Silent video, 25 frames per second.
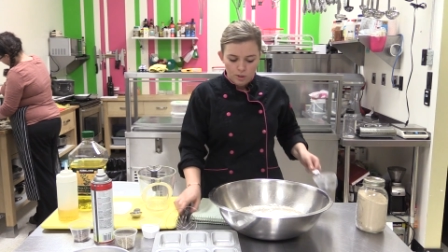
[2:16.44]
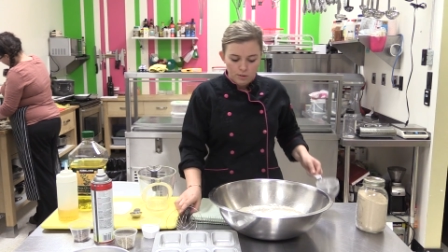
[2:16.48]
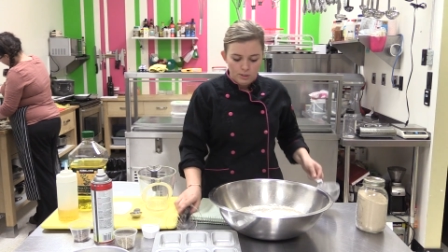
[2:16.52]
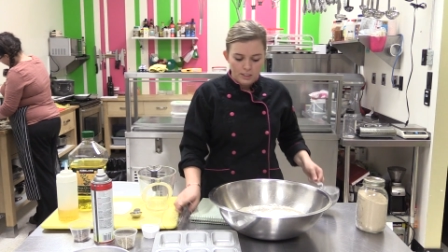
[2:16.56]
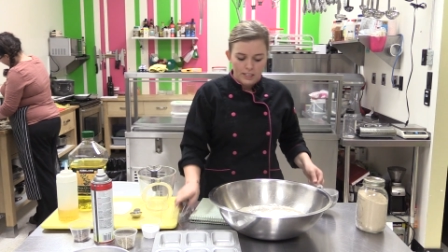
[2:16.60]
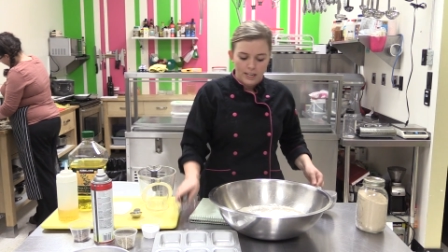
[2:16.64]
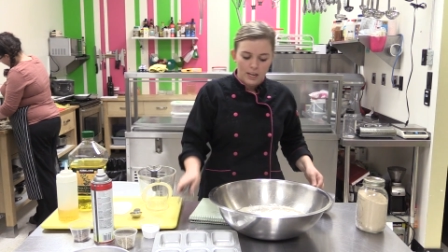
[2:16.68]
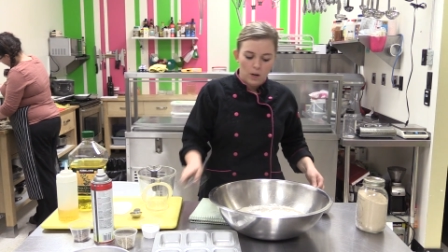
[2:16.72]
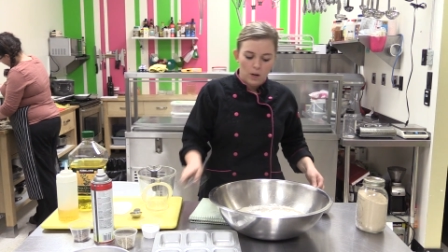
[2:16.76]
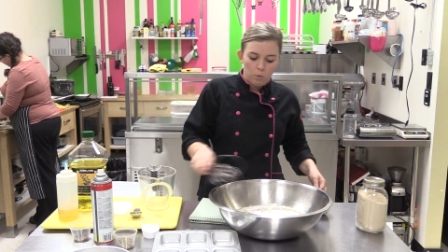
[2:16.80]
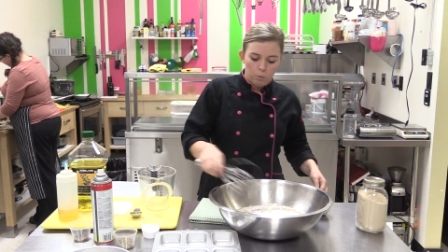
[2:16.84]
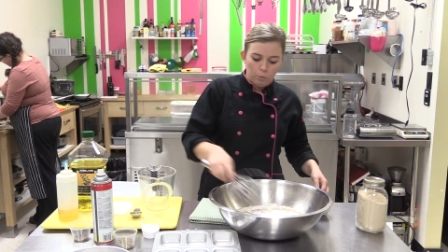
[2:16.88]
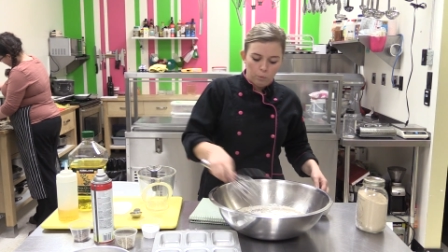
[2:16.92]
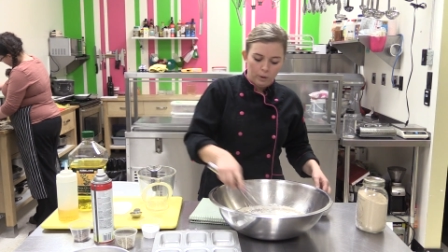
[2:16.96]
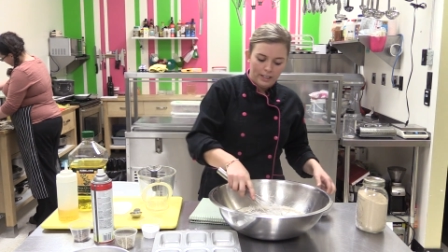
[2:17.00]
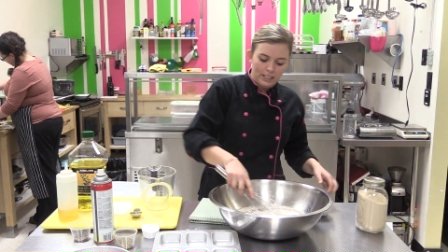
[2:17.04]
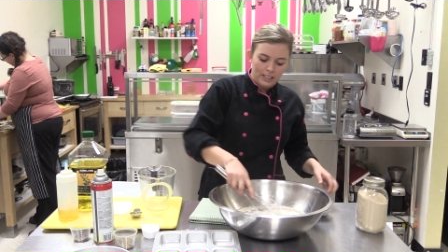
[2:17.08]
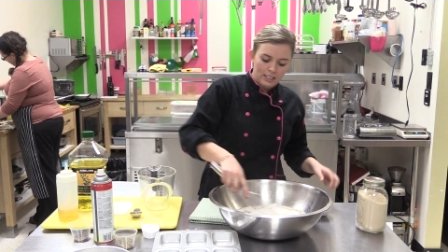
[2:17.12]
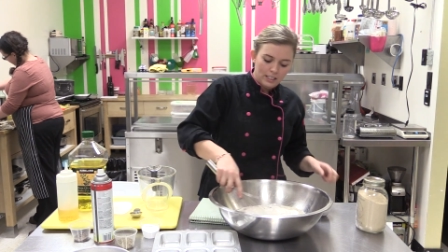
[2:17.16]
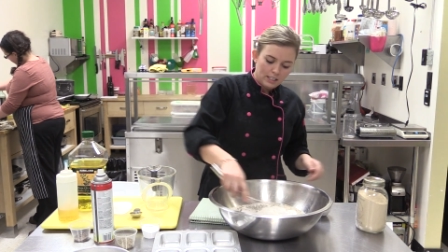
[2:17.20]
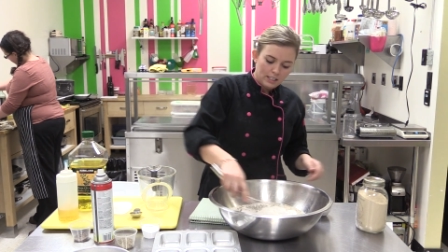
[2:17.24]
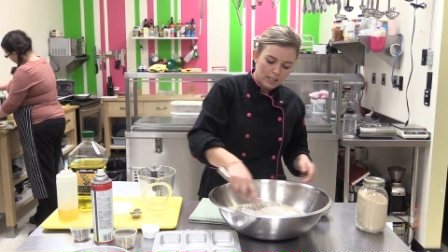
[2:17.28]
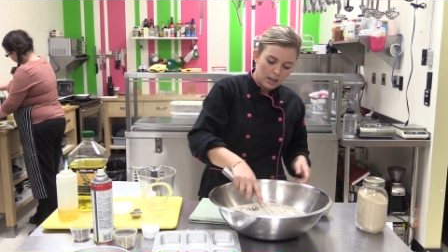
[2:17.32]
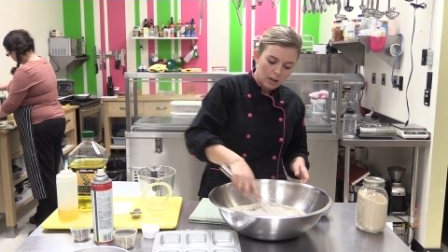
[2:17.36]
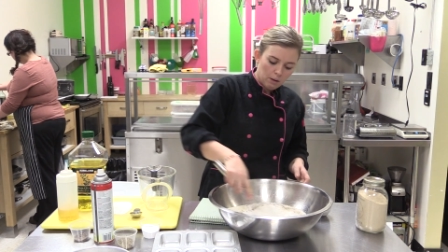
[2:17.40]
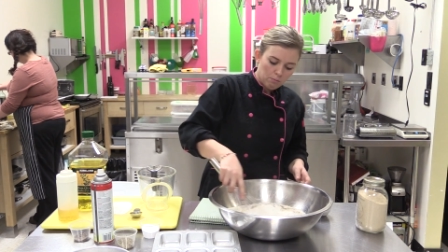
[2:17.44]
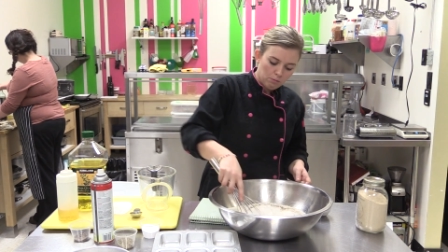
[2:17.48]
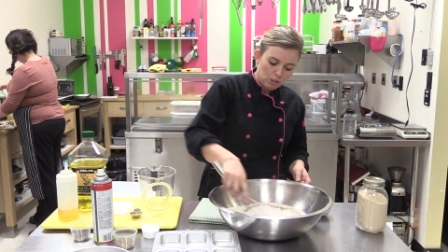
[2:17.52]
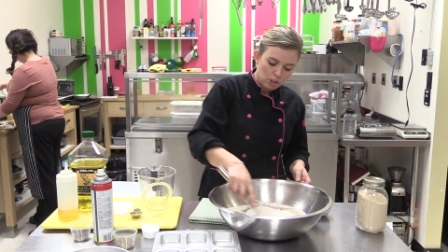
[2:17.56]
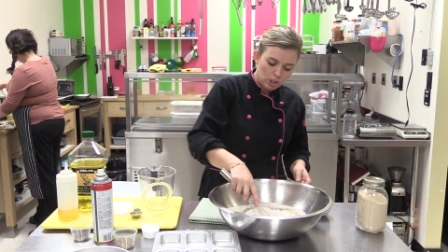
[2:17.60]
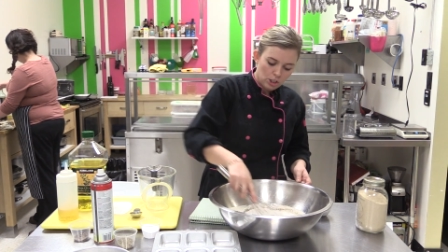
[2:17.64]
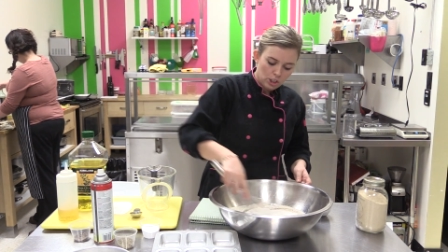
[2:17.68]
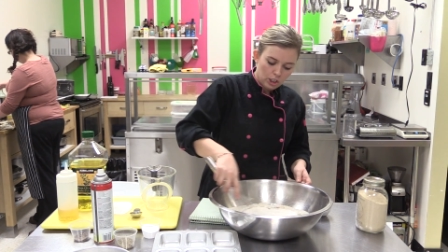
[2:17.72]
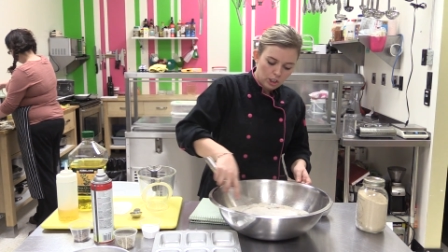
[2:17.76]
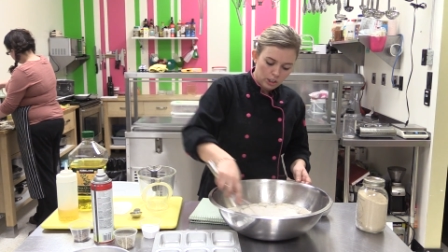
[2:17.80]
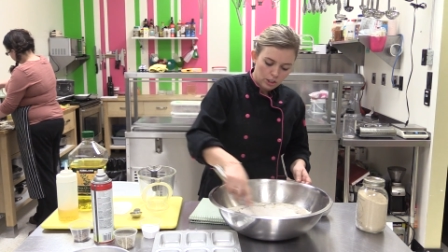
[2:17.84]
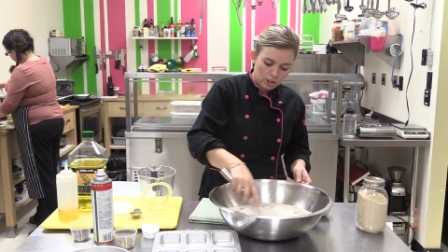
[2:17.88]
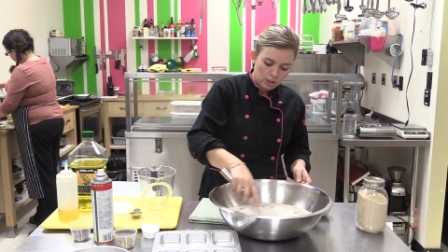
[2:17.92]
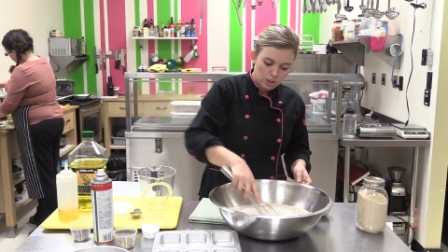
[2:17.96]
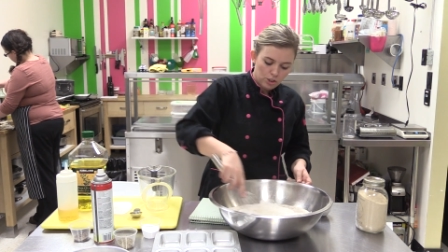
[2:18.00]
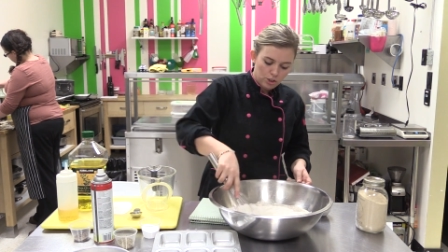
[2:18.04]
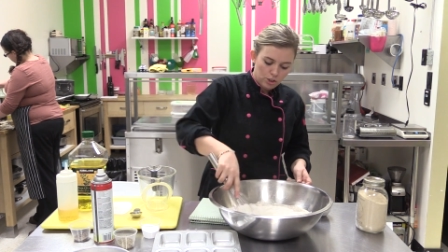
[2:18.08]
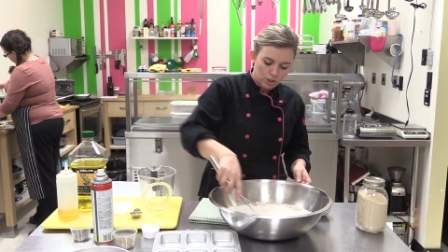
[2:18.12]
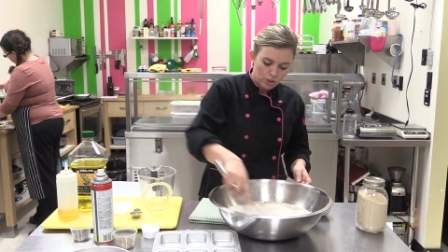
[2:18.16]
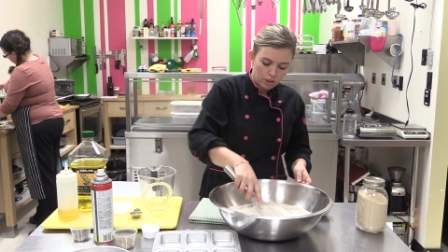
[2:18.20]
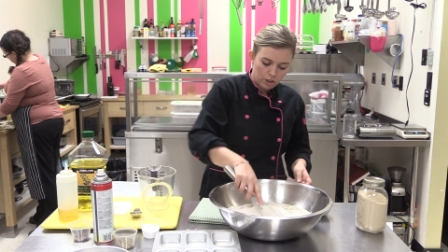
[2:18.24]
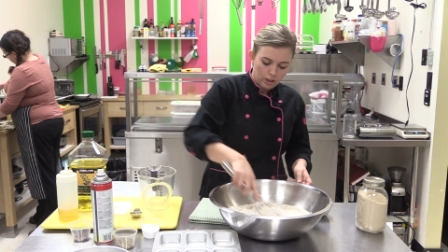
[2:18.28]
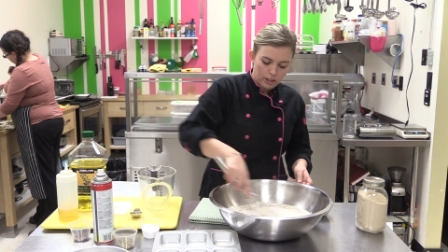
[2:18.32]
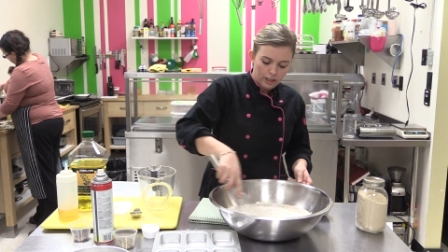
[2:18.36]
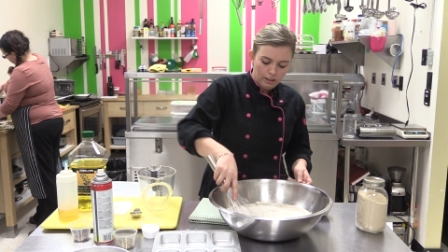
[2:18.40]
using a whisk, I'm just gonna
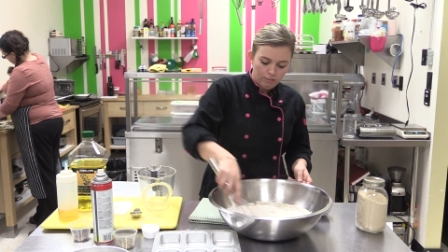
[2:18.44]
stir